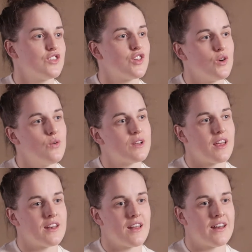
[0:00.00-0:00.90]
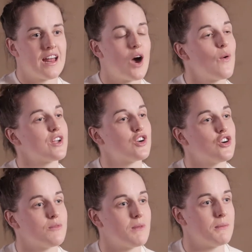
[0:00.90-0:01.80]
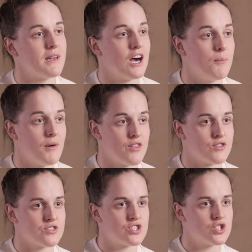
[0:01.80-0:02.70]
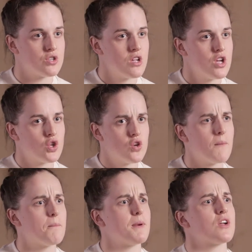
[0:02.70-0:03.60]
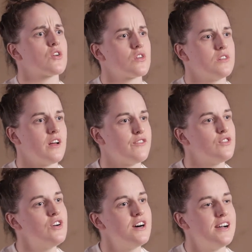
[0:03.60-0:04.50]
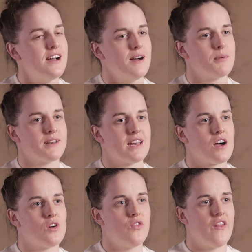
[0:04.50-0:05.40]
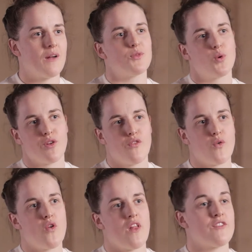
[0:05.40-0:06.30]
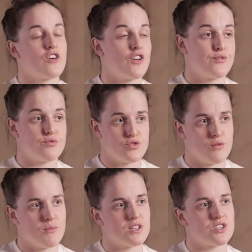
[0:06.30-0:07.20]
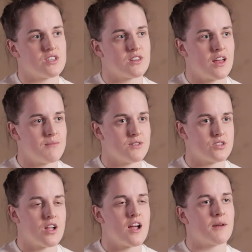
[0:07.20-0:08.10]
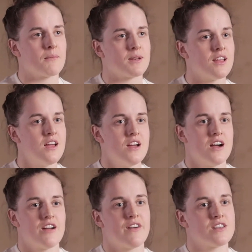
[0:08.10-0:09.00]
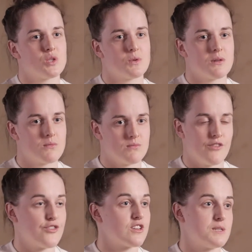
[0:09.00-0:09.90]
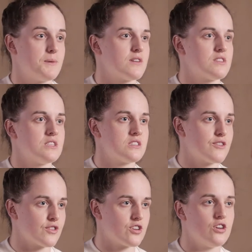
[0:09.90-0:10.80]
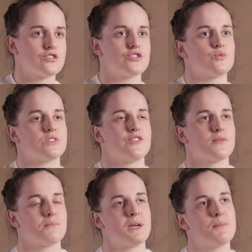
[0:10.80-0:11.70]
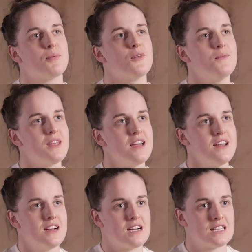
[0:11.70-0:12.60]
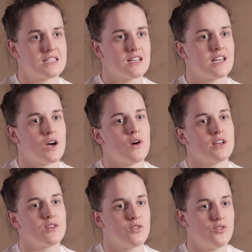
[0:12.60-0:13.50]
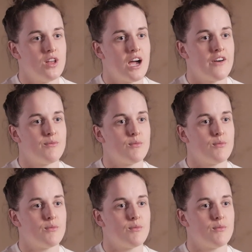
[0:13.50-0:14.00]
to and, and, and how I could maybe help others to a bigger level. But now that I'm 24, that I've gone through so much in that much time, and I've had so many different experiences in different cultures with different people, I think that now I have